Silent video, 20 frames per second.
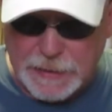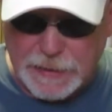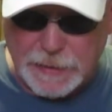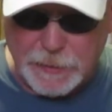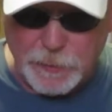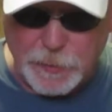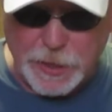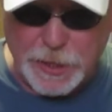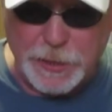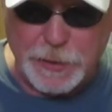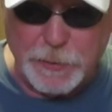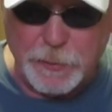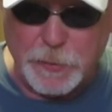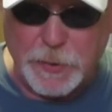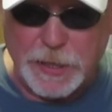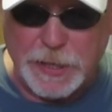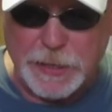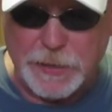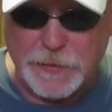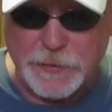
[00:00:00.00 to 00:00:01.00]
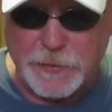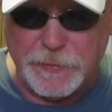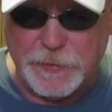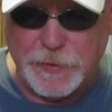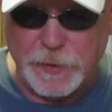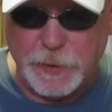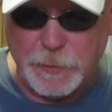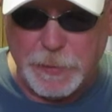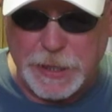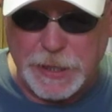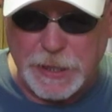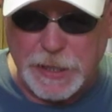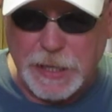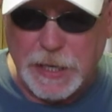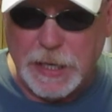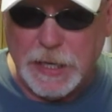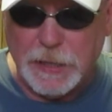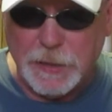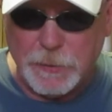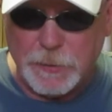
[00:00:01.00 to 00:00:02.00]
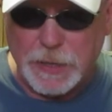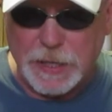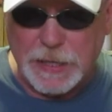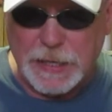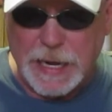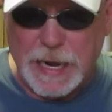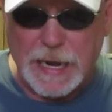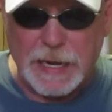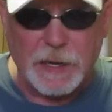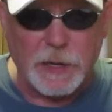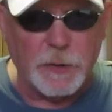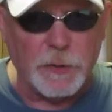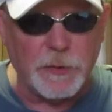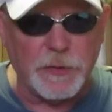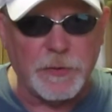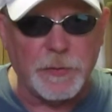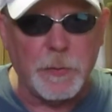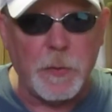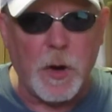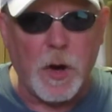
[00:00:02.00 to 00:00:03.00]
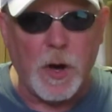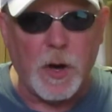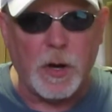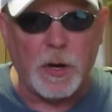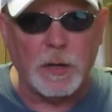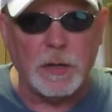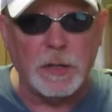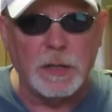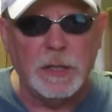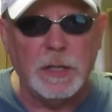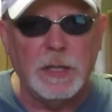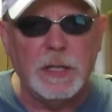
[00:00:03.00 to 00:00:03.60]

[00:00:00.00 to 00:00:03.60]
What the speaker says: And when it's filming, the red dot goes small,